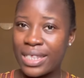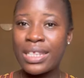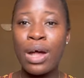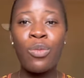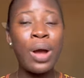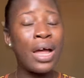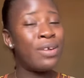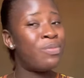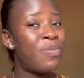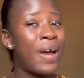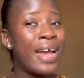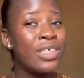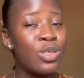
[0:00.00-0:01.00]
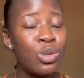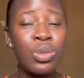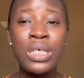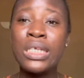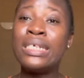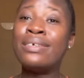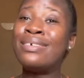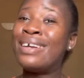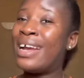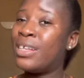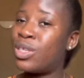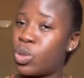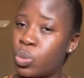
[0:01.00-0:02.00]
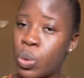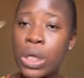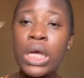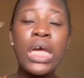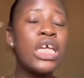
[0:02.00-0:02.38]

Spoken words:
that will advise you in the right way.